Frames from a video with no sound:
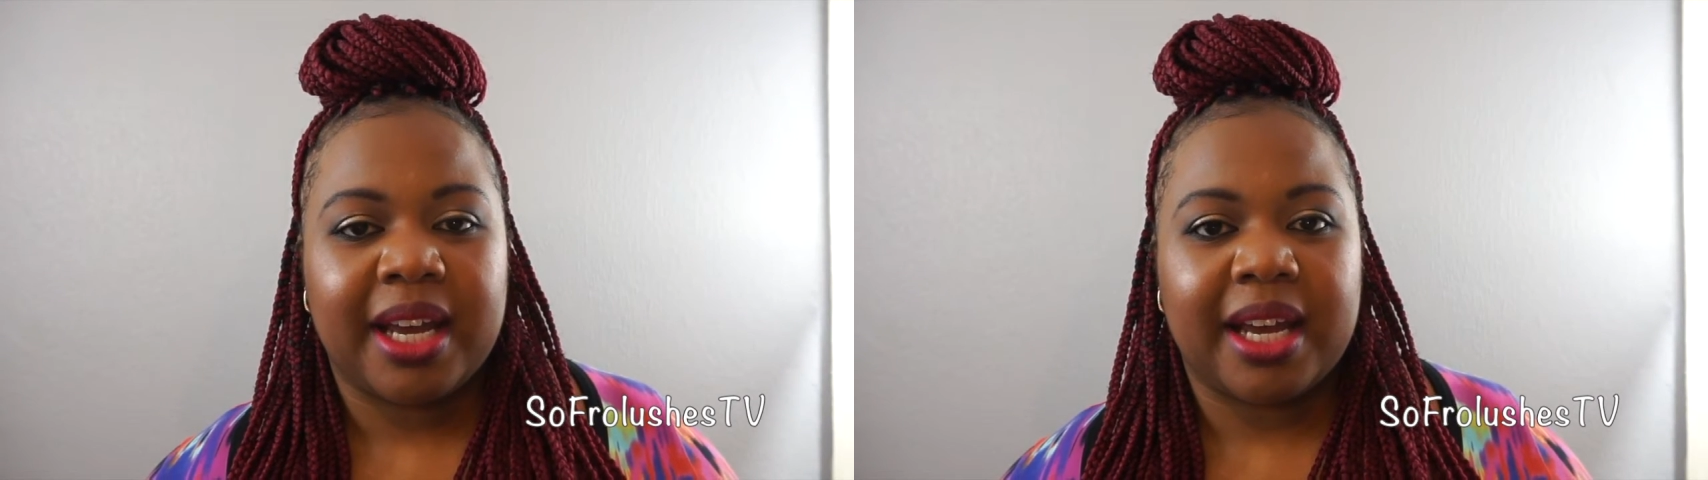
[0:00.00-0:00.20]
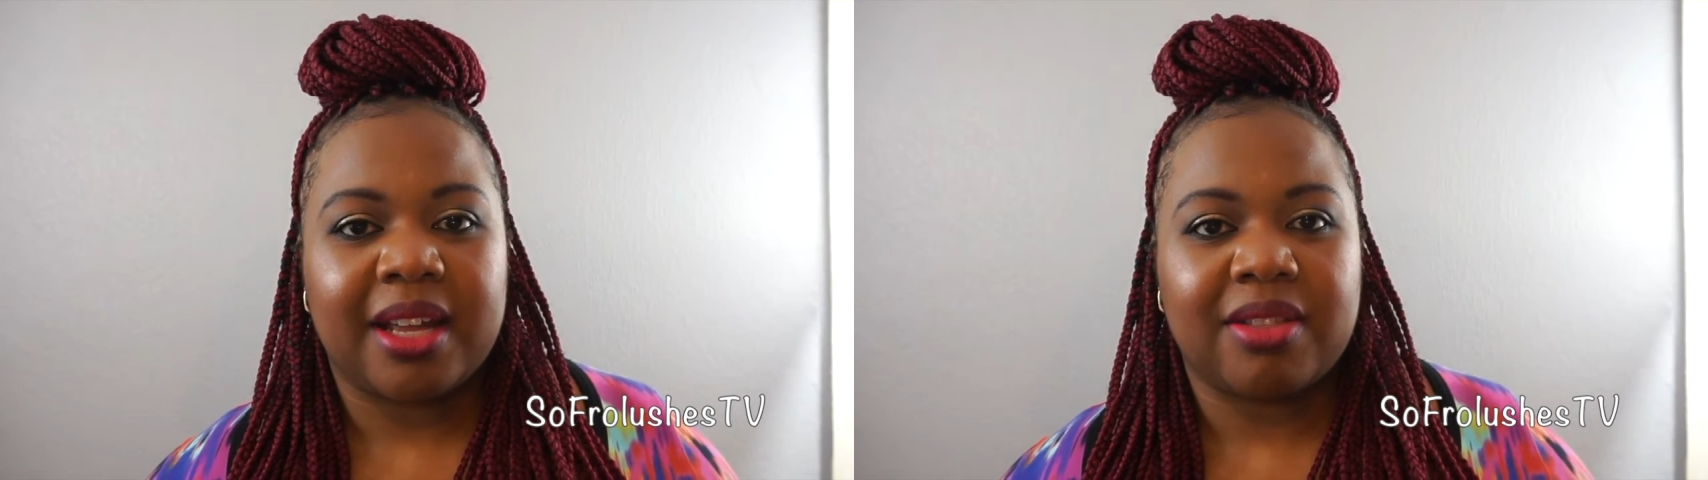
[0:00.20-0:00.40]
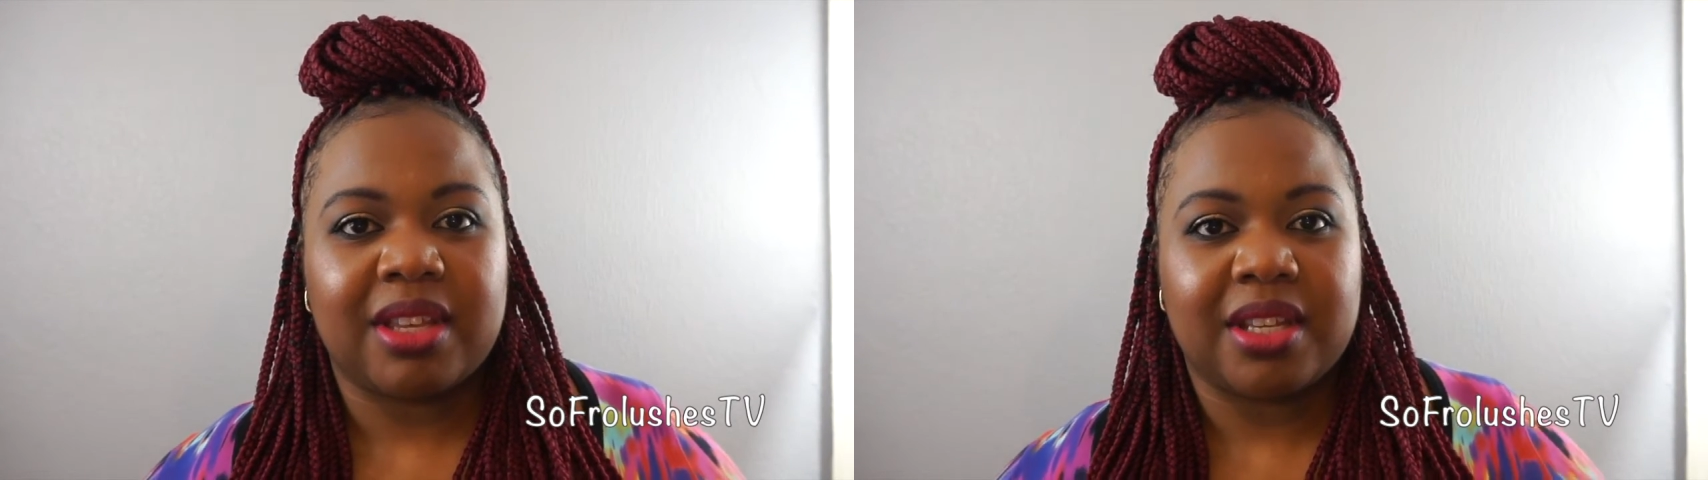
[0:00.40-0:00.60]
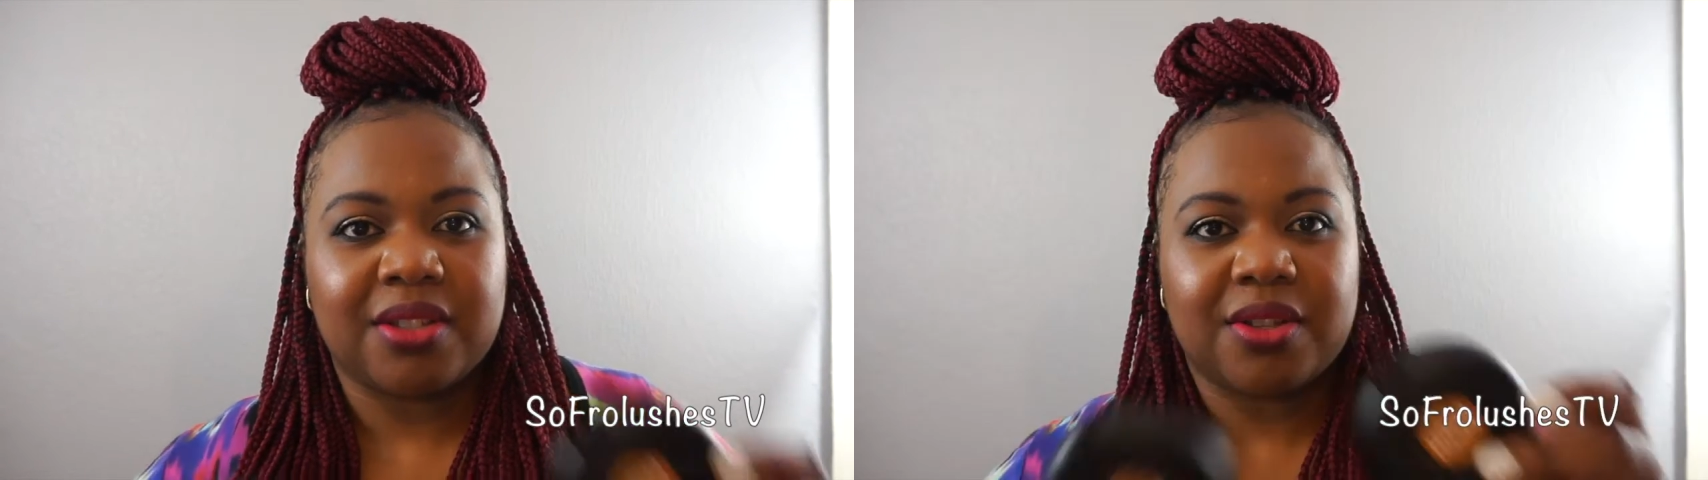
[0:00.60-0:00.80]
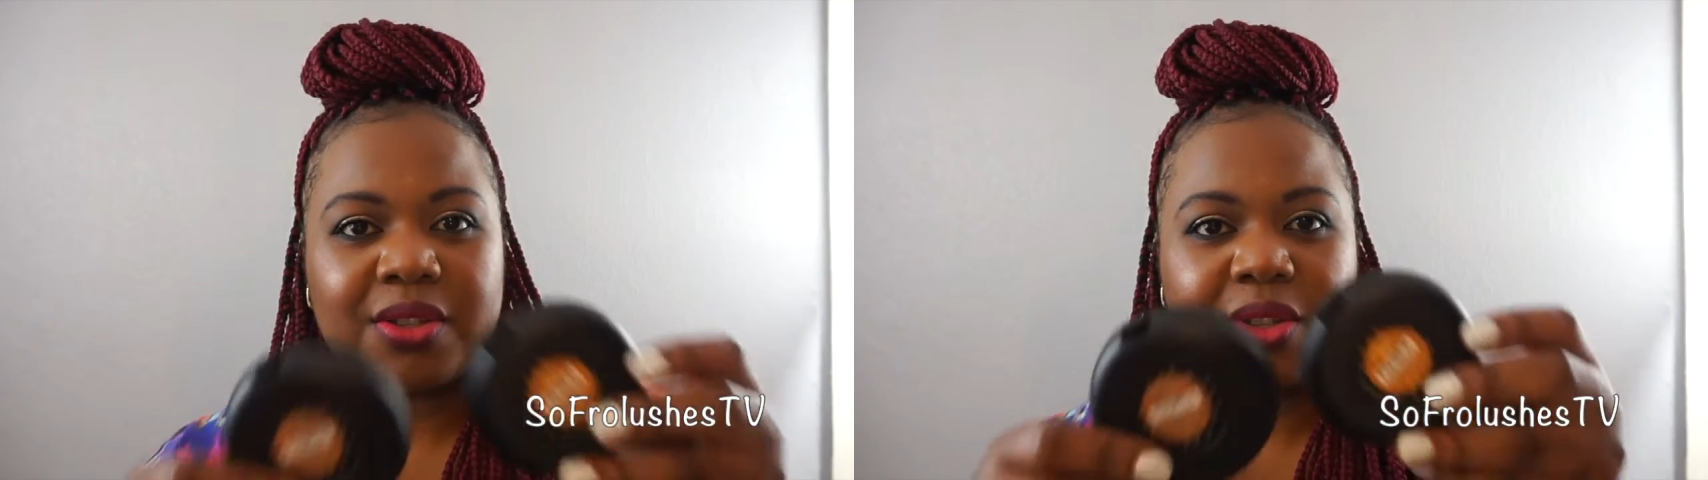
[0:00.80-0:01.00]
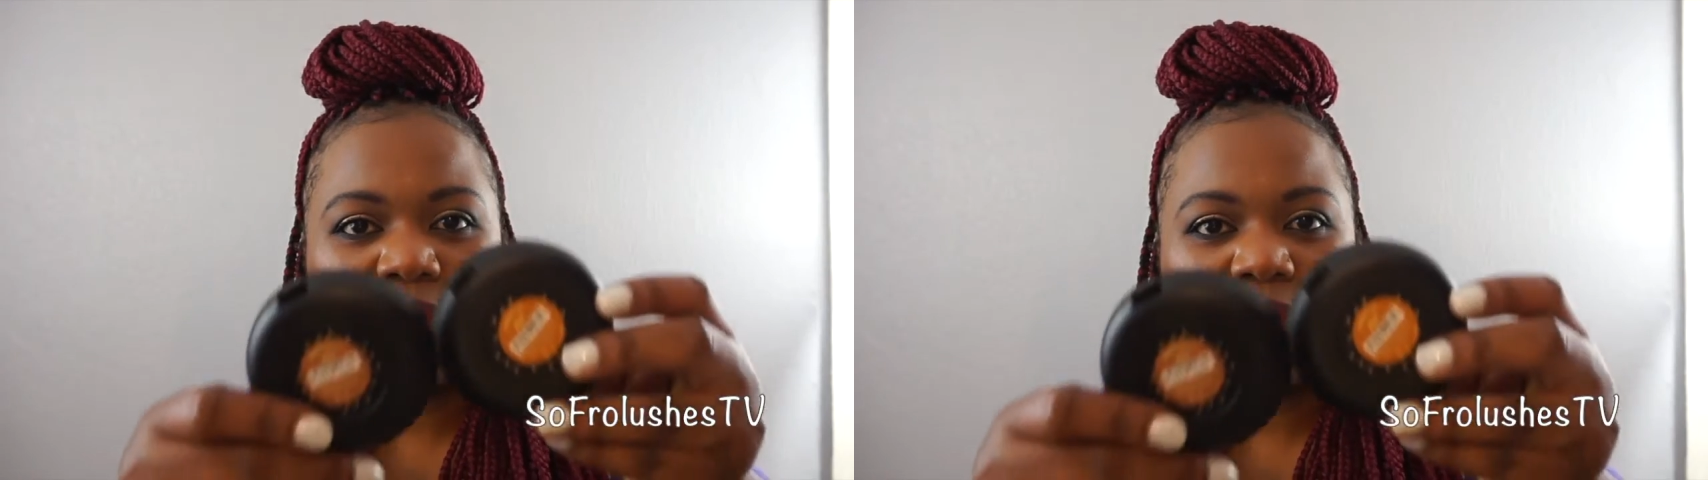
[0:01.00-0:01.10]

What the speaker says: and these are the two